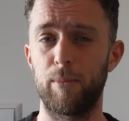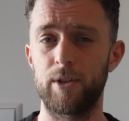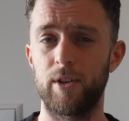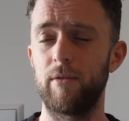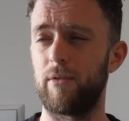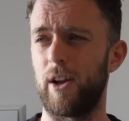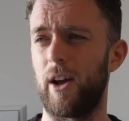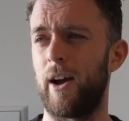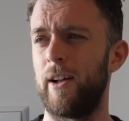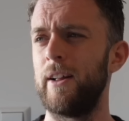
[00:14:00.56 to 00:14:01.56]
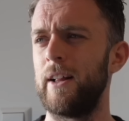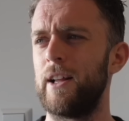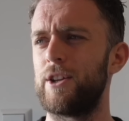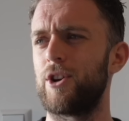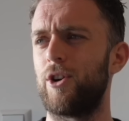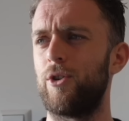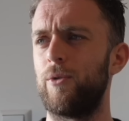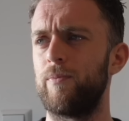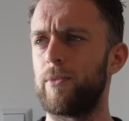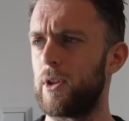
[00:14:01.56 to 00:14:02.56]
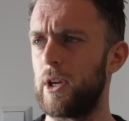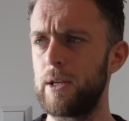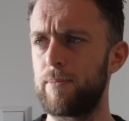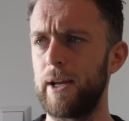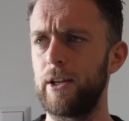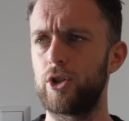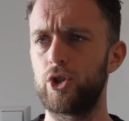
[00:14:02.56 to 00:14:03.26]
positive? Yeah. So he's playing the